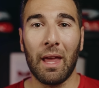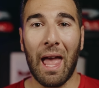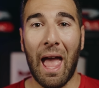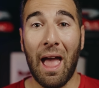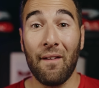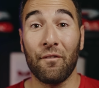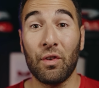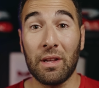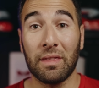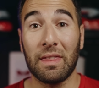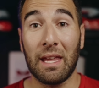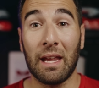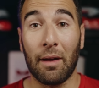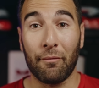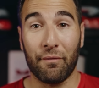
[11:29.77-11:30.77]

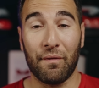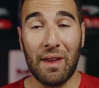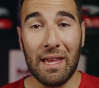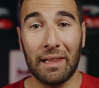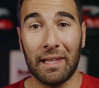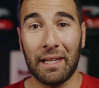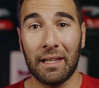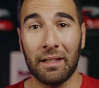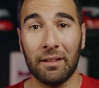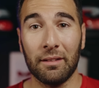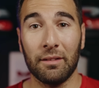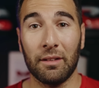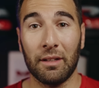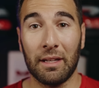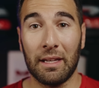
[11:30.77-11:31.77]
everything I'm feeling,
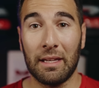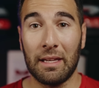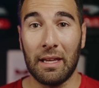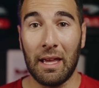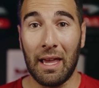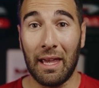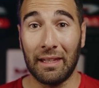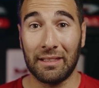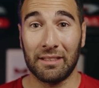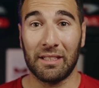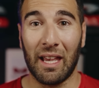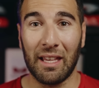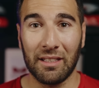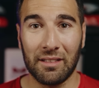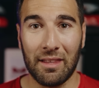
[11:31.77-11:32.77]
it
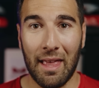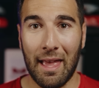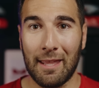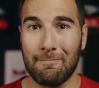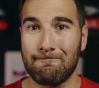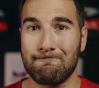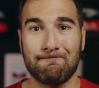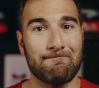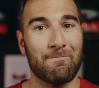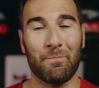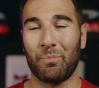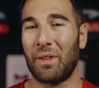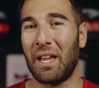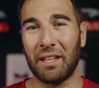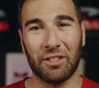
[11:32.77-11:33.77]
says that
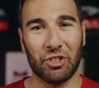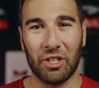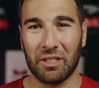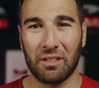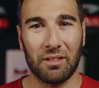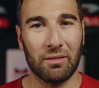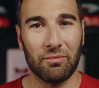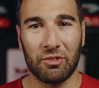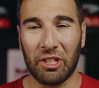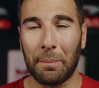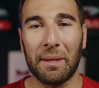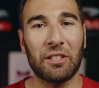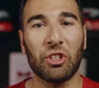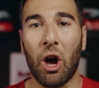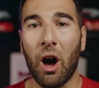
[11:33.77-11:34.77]
it's just
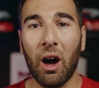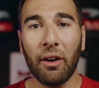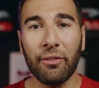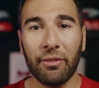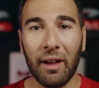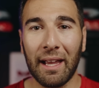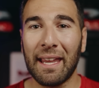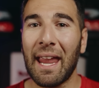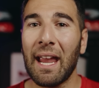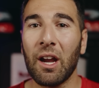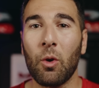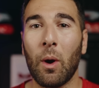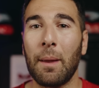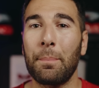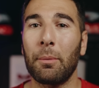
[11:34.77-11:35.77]
something's off. I can't
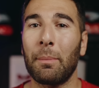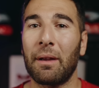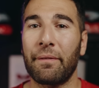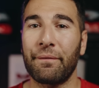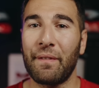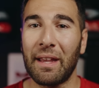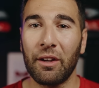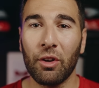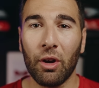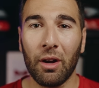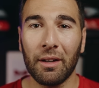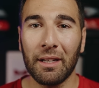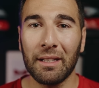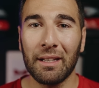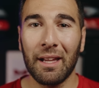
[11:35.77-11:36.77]
quite put my finger
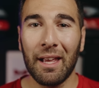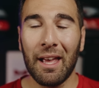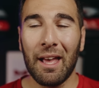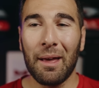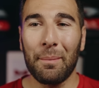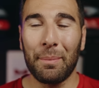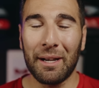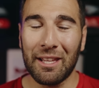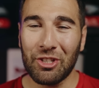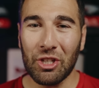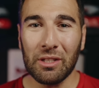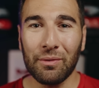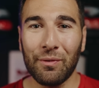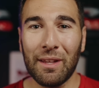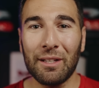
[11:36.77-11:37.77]
on it, but it
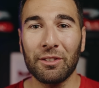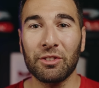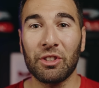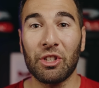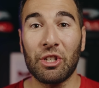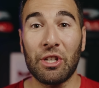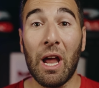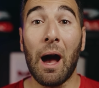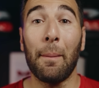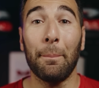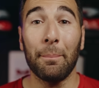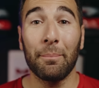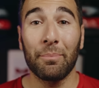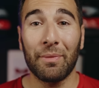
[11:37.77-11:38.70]
just feels numb.